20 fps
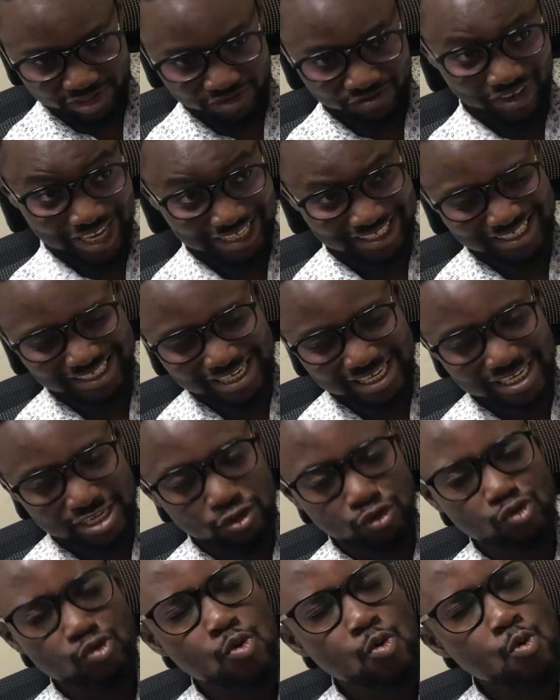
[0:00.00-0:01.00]
In fact, it's
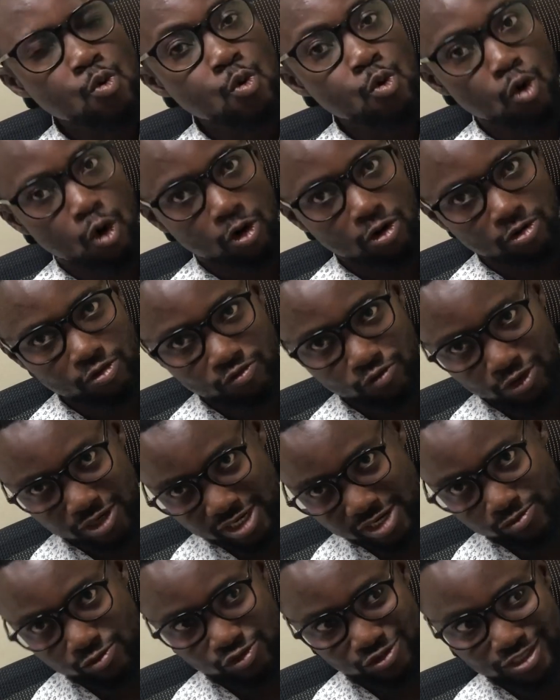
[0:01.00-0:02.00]
taking too long for
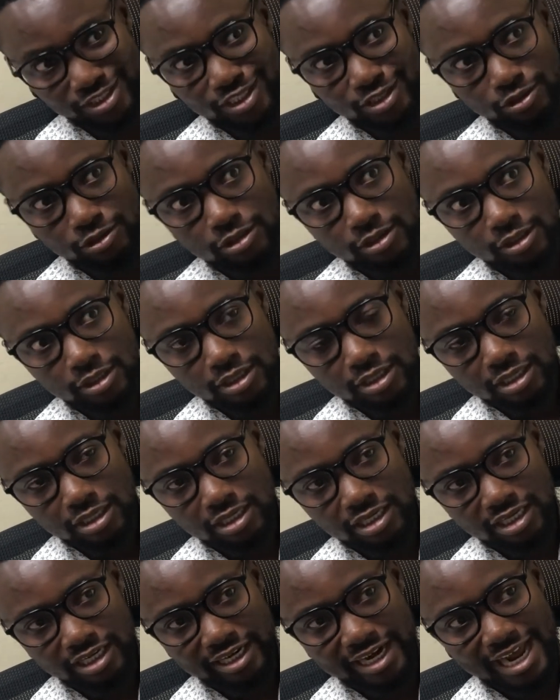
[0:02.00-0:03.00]
them to gel,
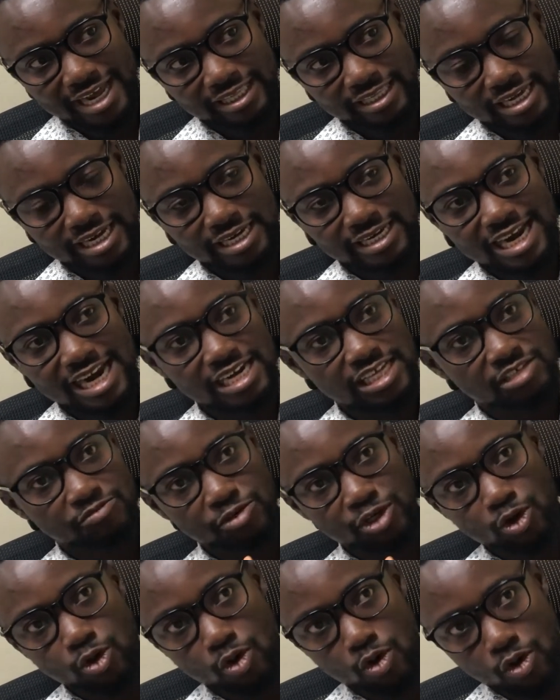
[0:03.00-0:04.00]
and I think that is
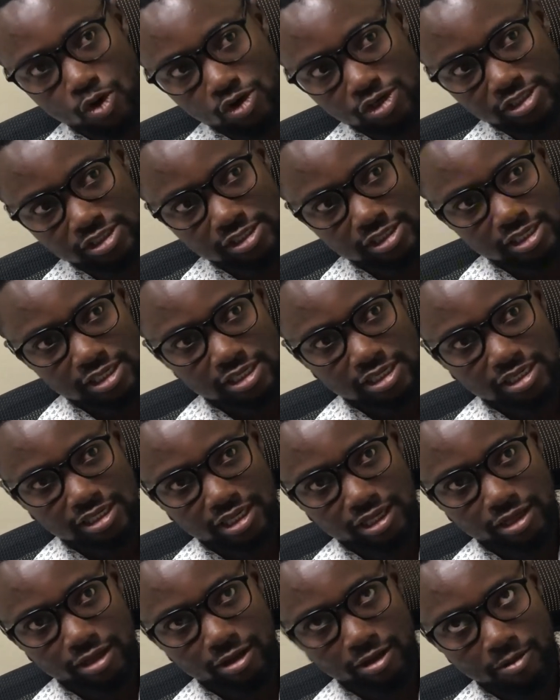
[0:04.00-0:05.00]
because
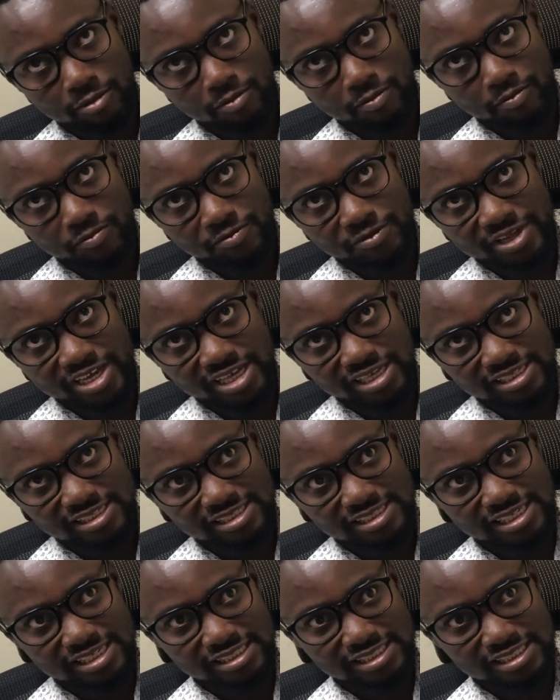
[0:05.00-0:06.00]
the
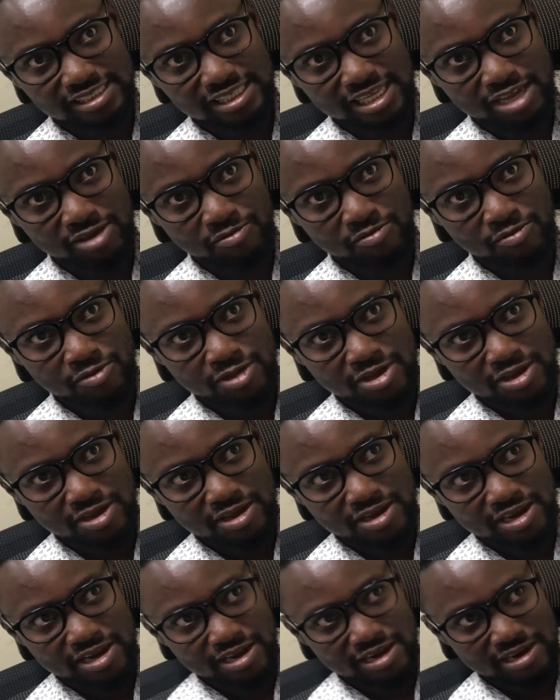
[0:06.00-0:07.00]
system
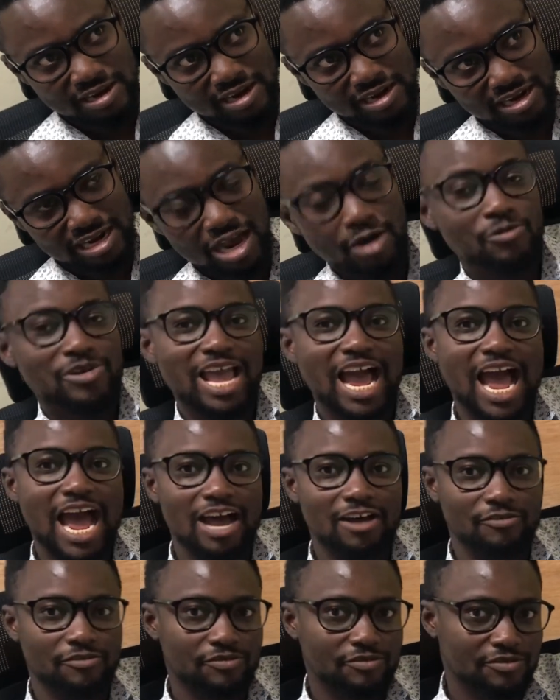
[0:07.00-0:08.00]
that we
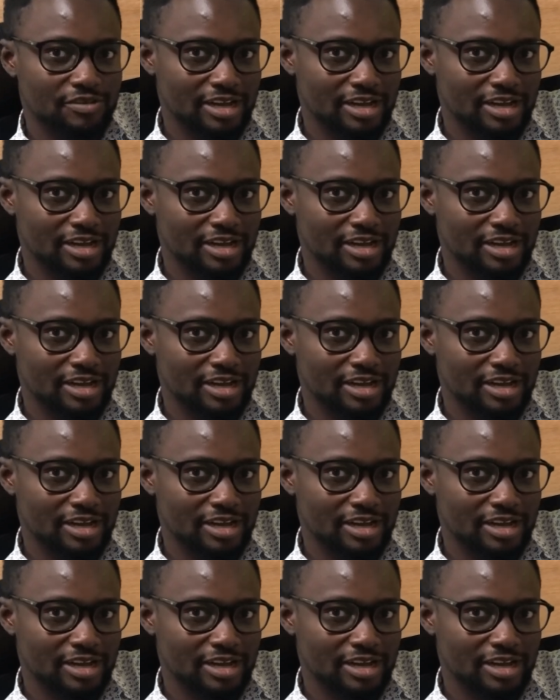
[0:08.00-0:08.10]
have.